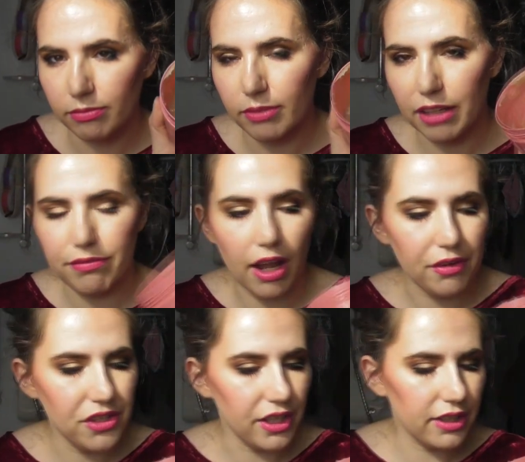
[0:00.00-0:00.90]
like 5
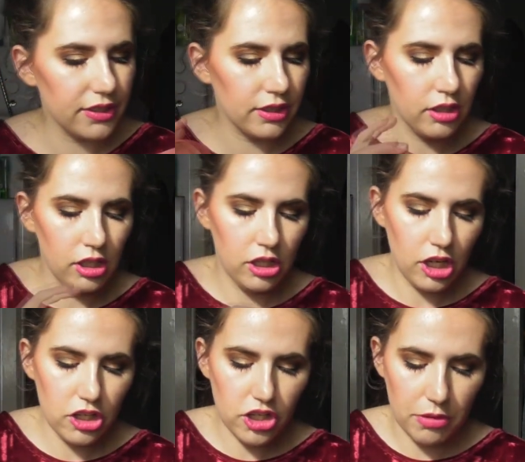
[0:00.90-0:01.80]
or 6
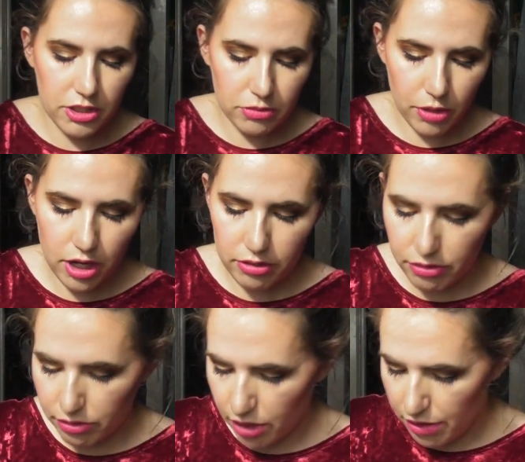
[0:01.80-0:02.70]
showers
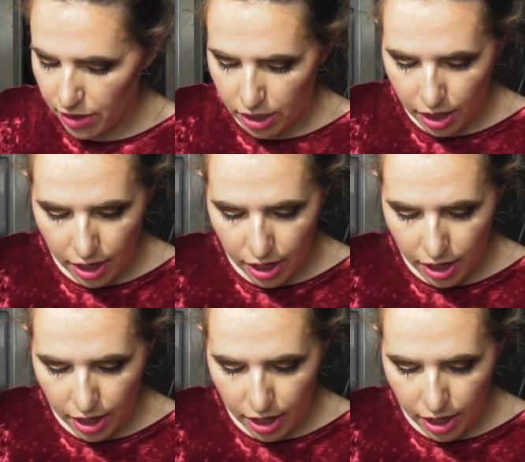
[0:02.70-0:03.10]
worth. And then I